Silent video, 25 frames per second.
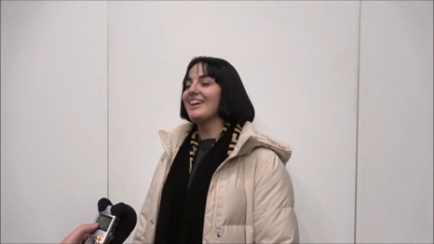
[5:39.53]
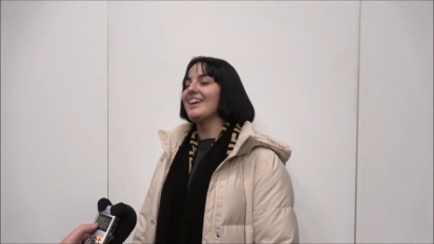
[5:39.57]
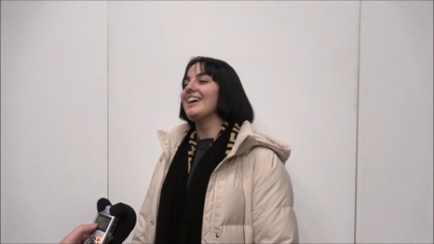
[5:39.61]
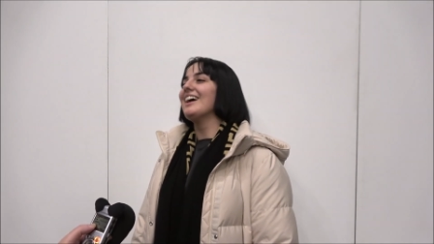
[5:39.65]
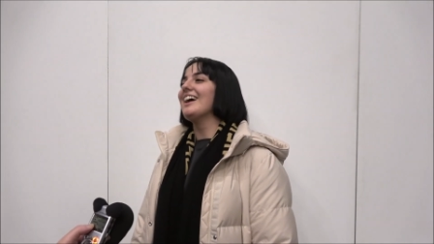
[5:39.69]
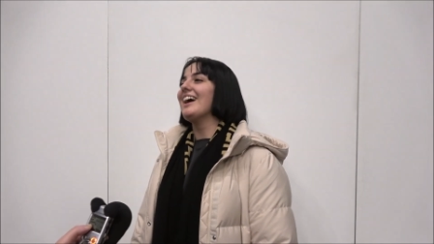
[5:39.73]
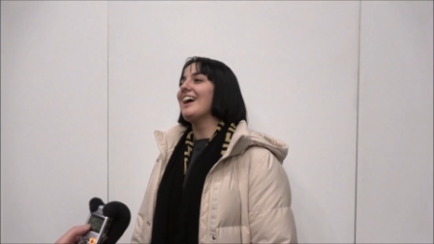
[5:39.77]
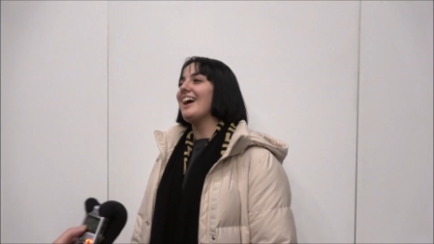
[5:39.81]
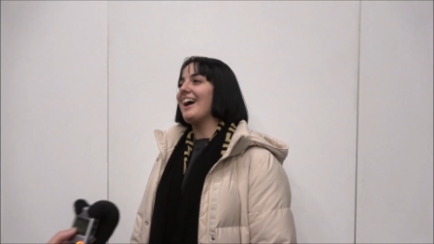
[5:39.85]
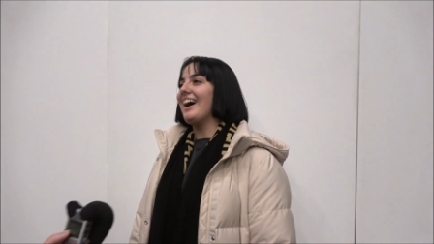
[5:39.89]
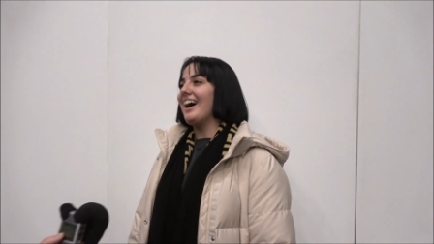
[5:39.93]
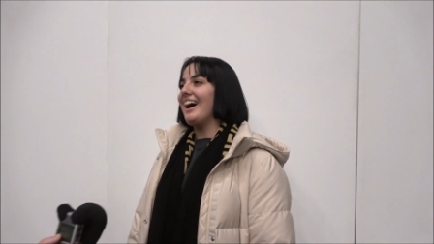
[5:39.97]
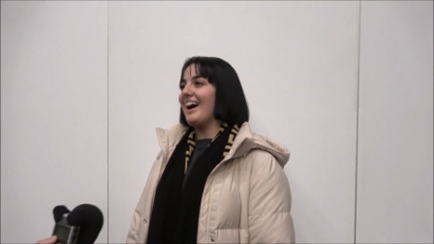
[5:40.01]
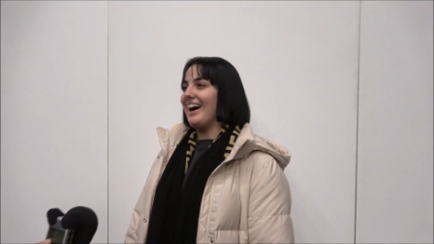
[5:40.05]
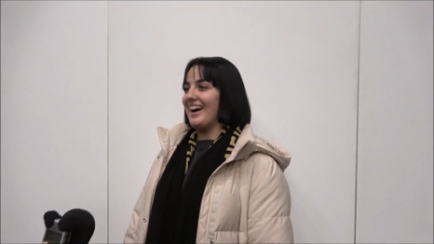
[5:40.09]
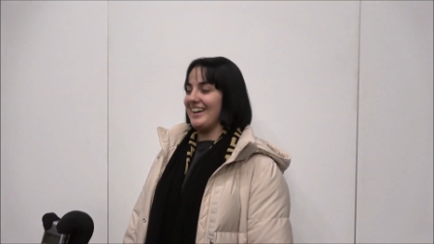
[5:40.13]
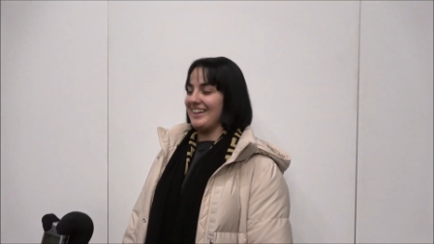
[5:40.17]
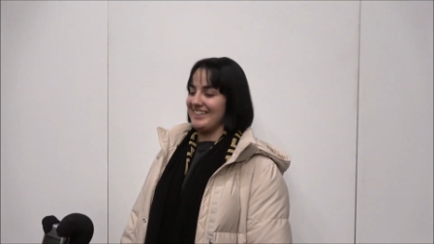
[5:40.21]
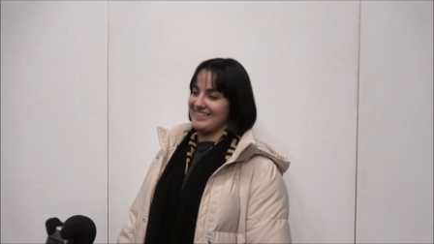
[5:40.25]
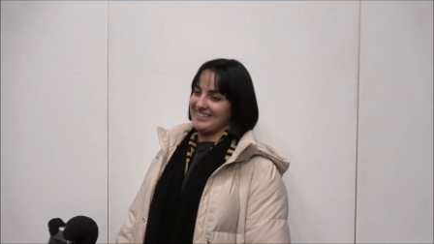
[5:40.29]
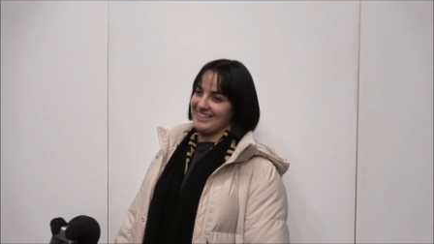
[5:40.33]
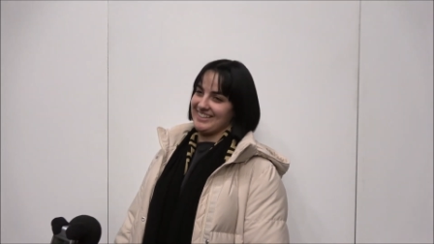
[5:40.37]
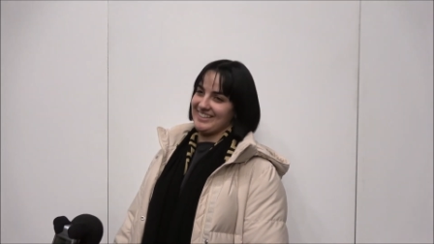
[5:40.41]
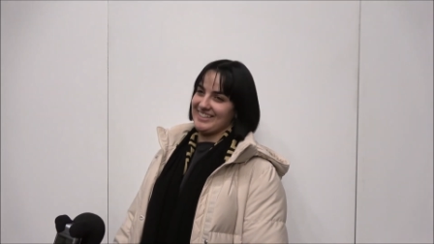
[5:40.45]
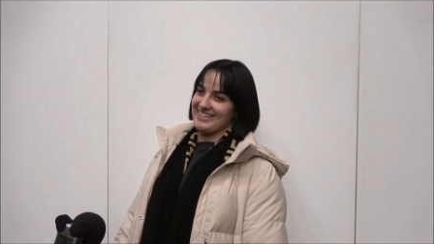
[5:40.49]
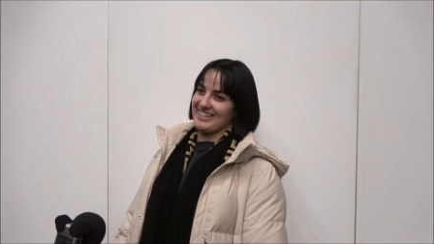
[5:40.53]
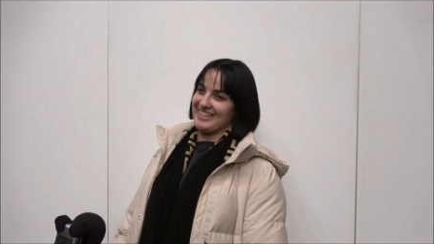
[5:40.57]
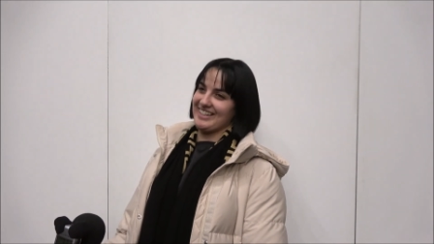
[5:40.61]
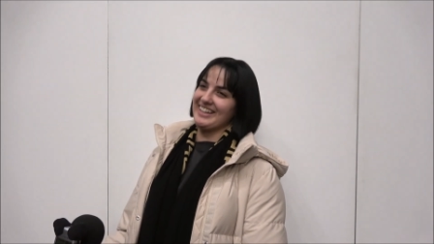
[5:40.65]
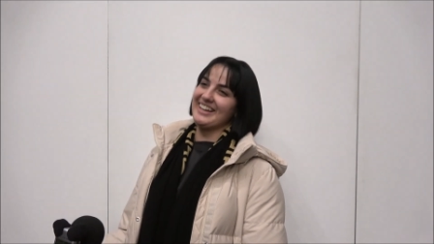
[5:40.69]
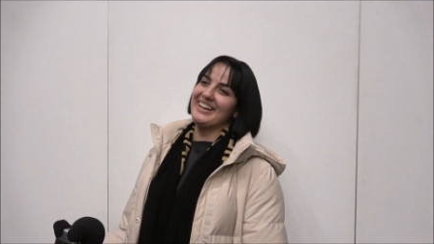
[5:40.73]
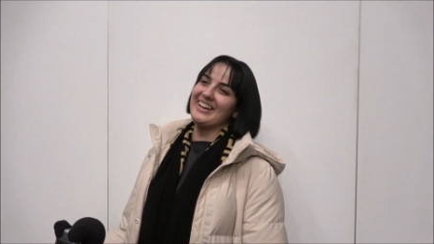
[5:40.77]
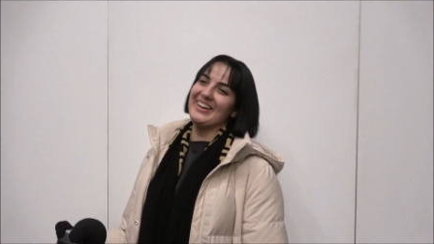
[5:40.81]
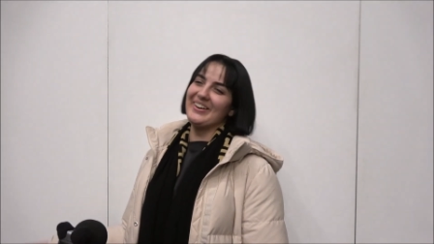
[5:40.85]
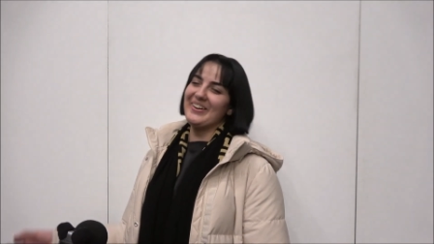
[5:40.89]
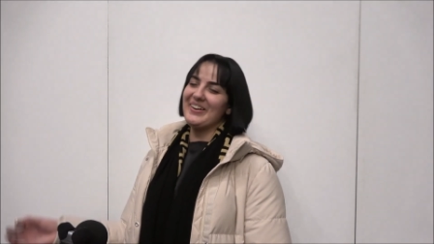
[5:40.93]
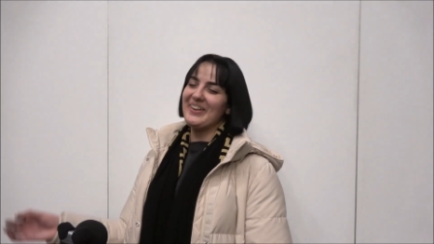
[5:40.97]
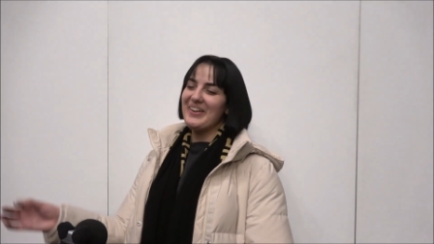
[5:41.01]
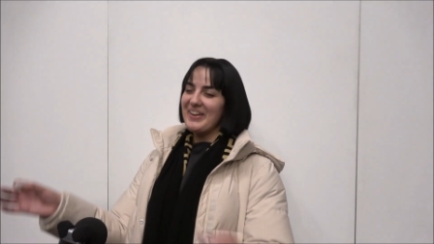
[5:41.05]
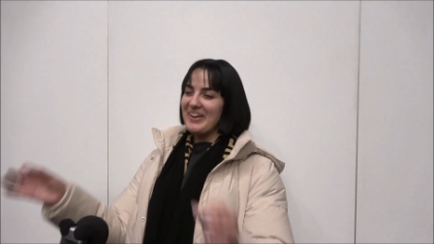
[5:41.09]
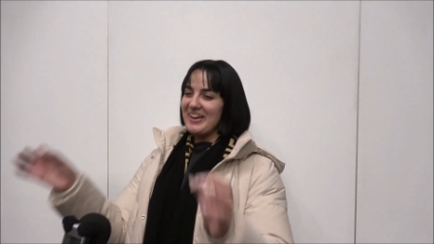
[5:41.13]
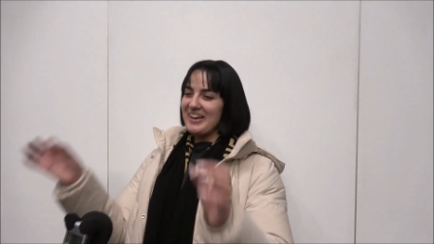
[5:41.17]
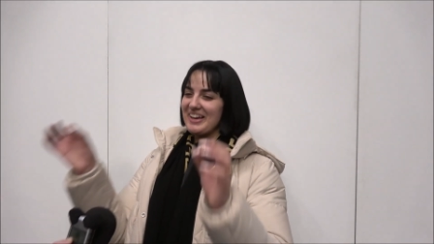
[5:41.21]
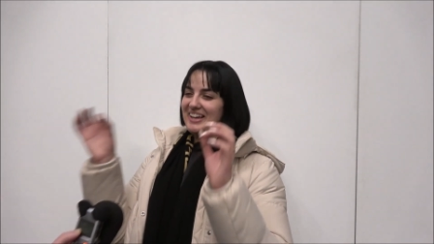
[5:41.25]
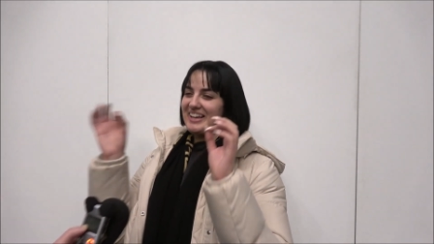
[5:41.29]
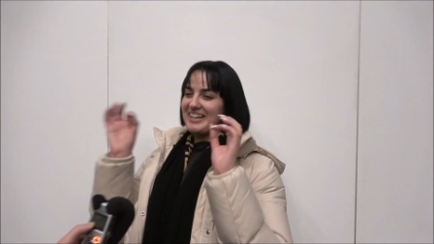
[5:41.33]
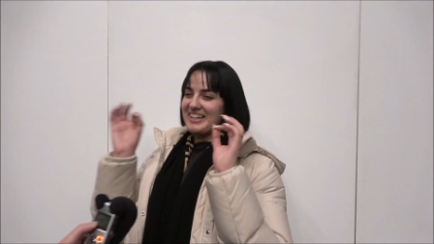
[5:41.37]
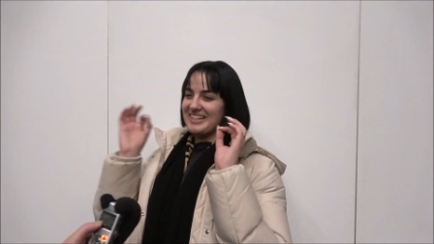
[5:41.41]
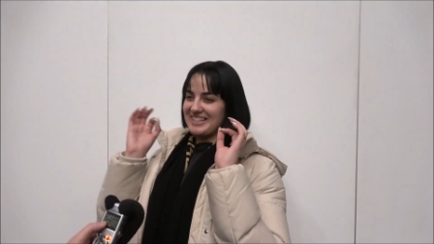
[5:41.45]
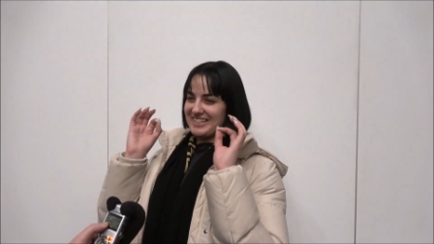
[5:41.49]
So more, I think more,
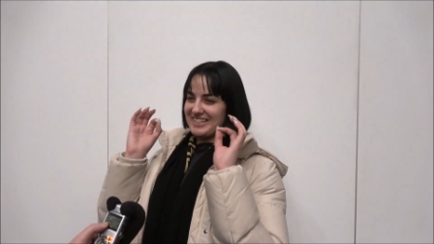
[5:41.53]
more.